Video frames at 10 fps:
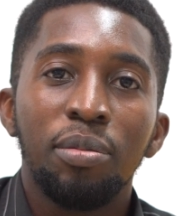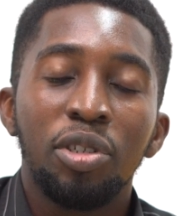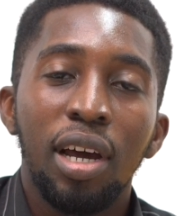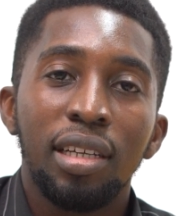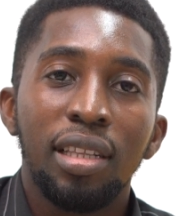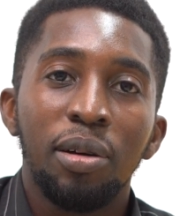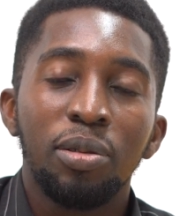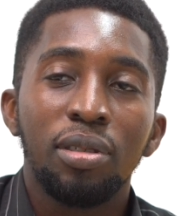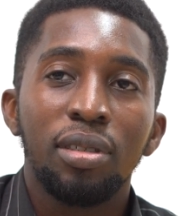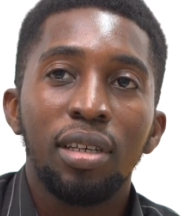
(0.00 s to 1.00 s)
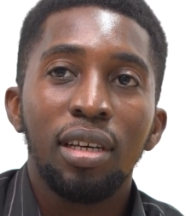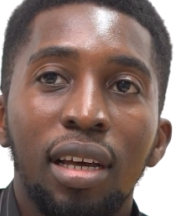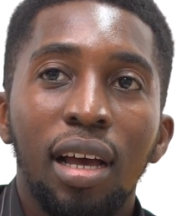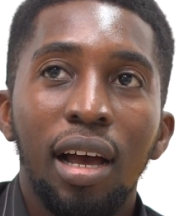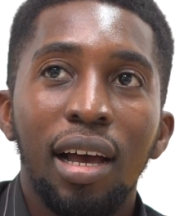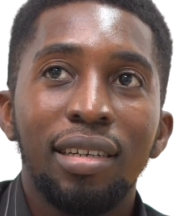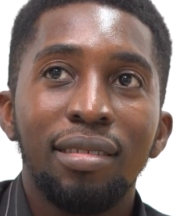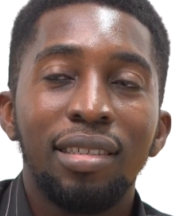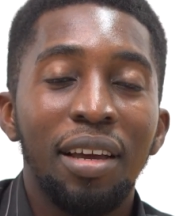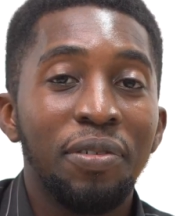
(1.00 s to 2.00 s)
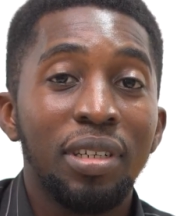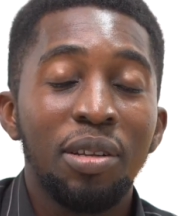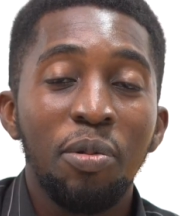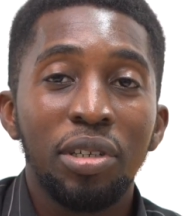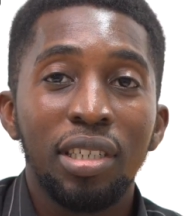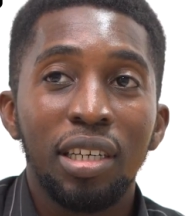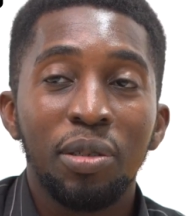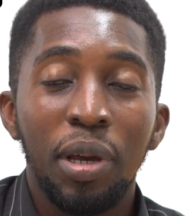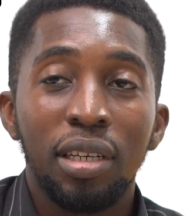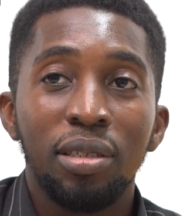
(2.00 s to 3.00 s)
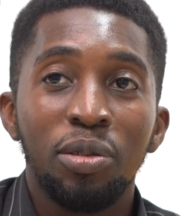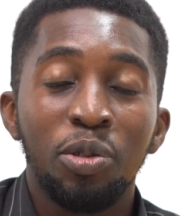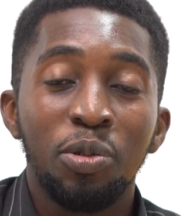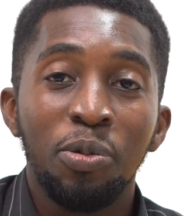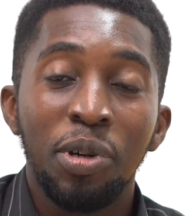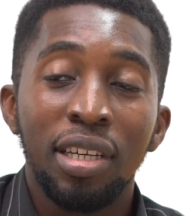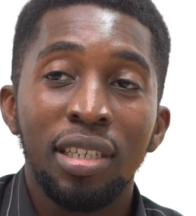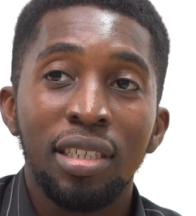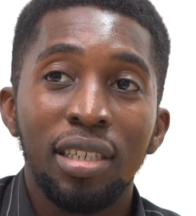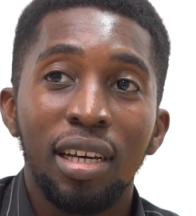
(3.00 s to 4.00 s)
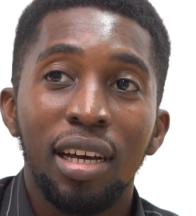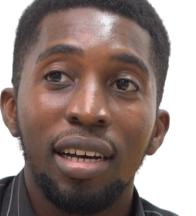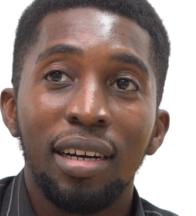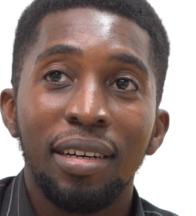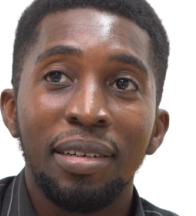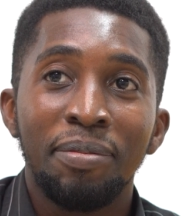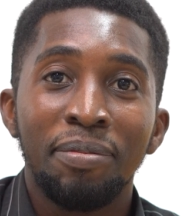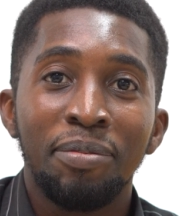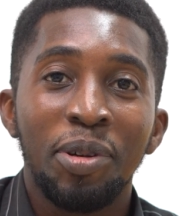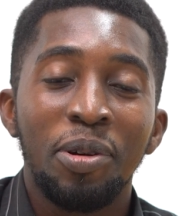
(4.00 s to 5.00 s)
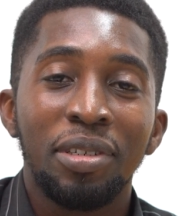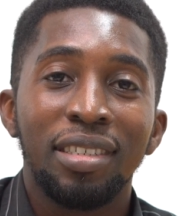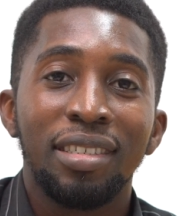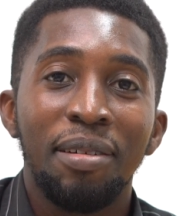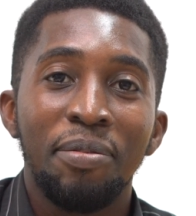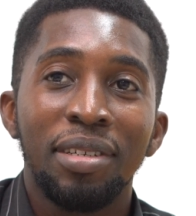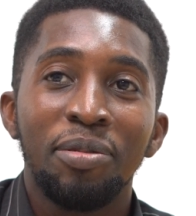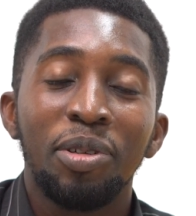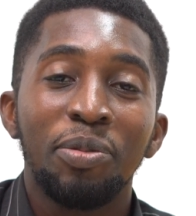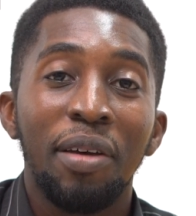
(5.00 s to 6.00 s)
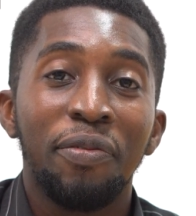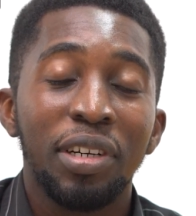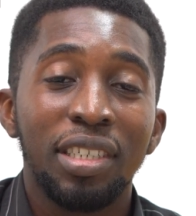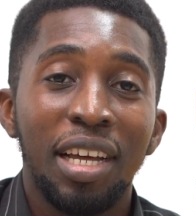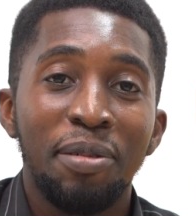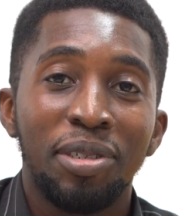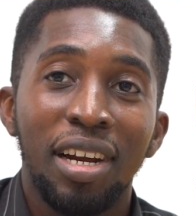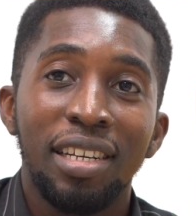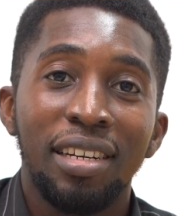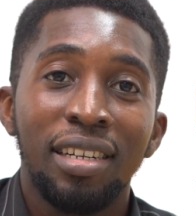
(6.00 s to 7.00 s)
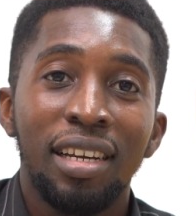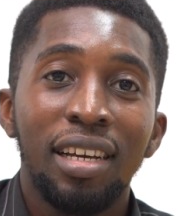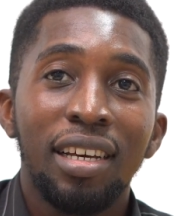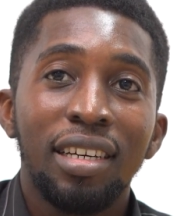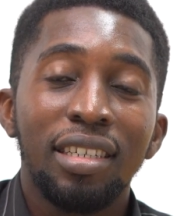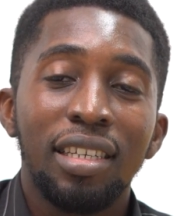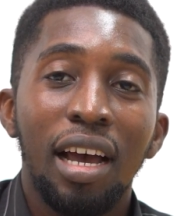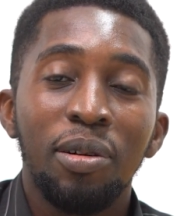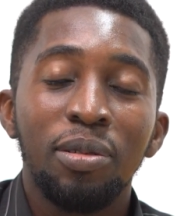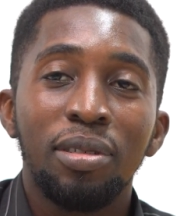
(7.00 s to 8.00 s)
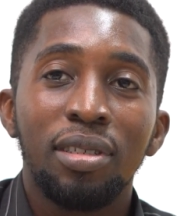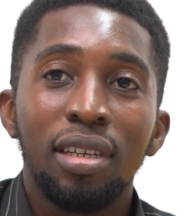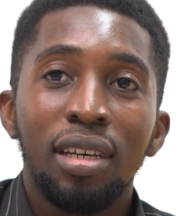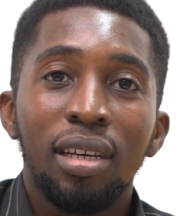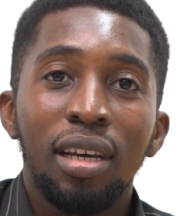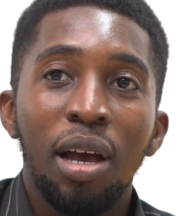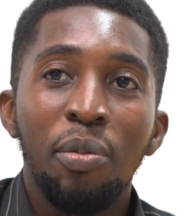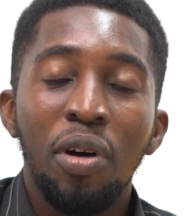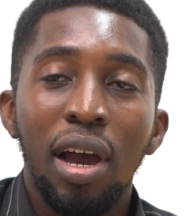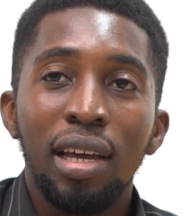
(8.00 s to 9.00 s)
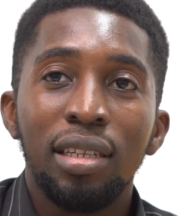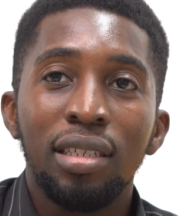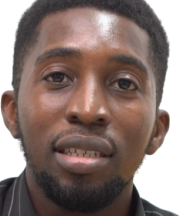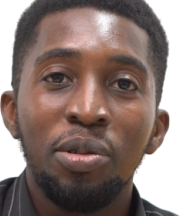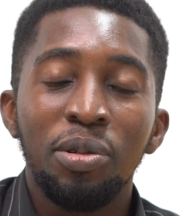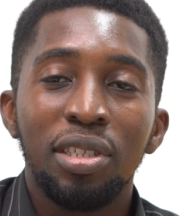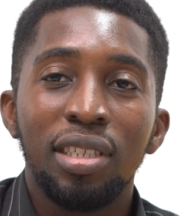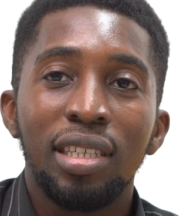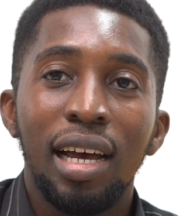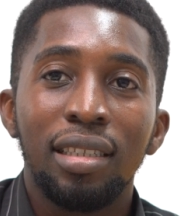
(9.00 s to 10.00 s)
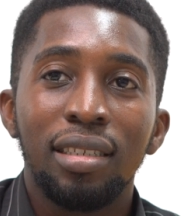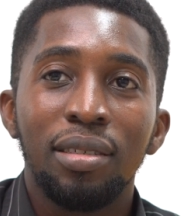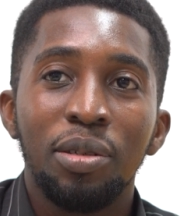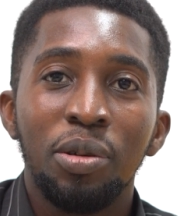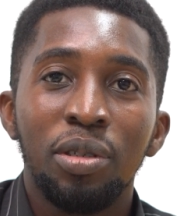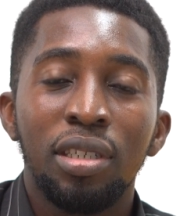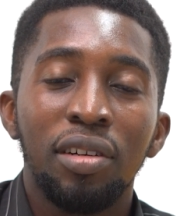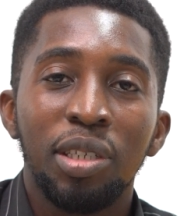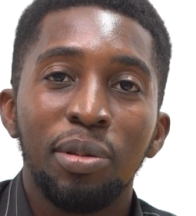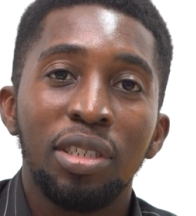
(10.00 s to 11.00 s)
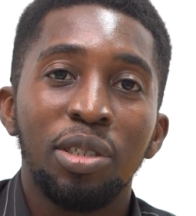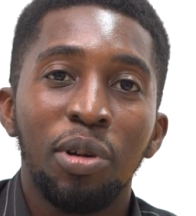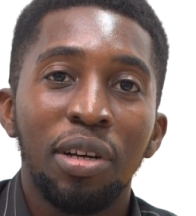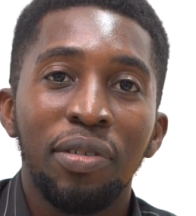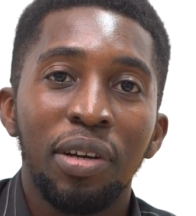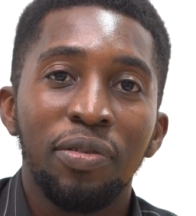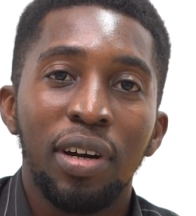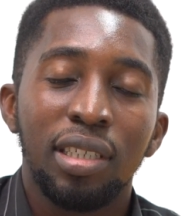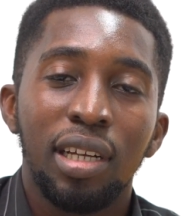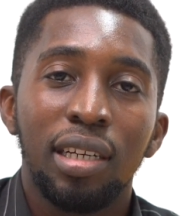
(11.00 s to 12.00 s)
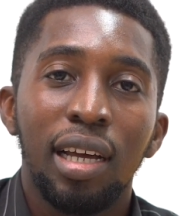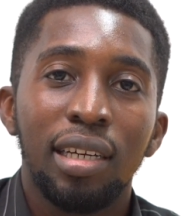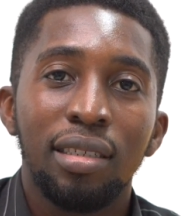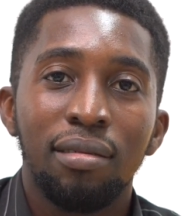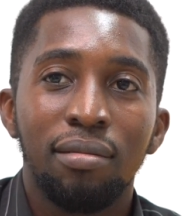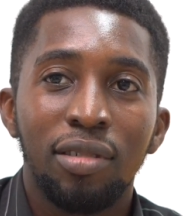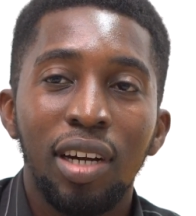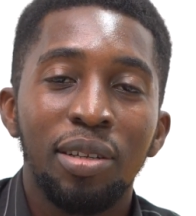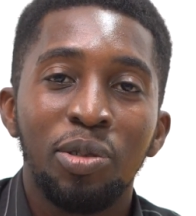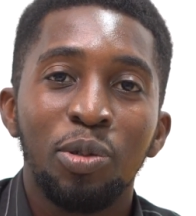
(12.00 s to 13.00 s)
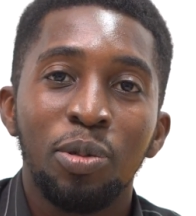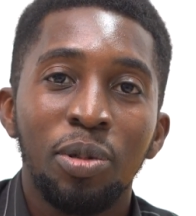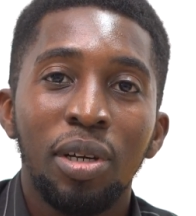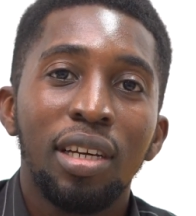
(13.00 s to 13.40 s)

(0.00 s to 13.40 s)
try it out. I definitely wasn't expecting to win because, I mean, it was my first time trying it out. But I did notice that, you know, the responses were in very fast and I tried to